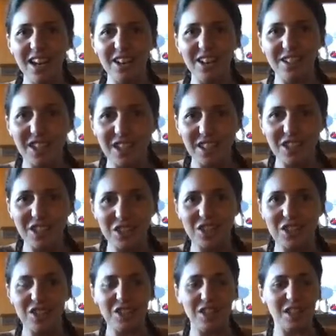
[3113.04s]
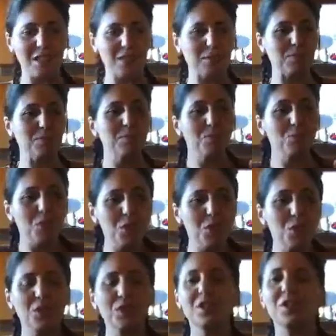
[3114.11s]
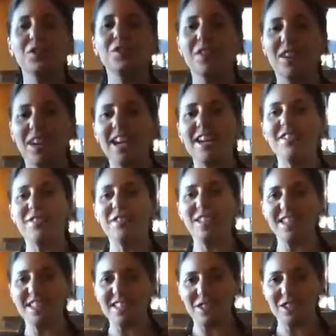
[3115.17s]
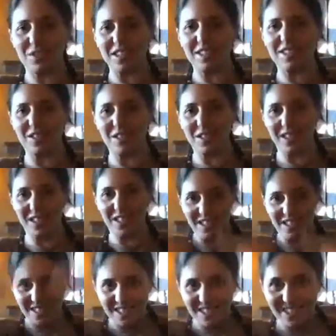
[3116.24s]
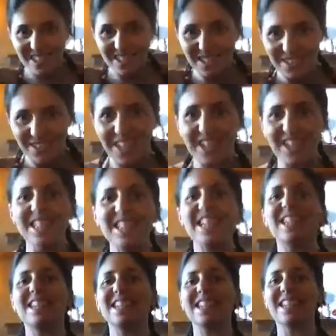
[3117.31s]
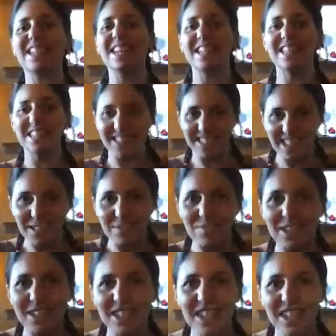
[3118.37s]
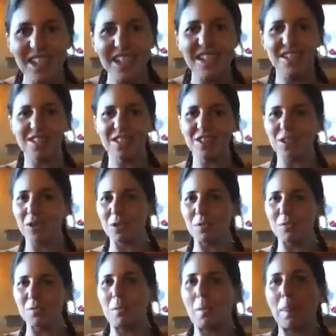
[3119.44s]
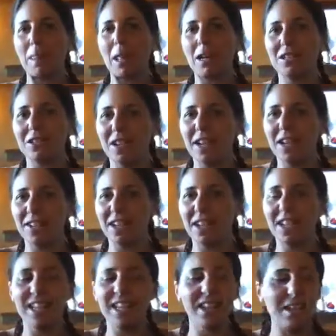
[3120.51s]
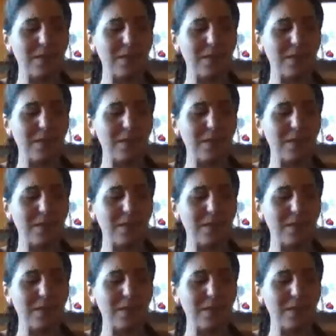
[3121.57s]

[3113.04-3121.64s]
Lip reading: delicious juices of life in this vessel radiating and can be shared. So I really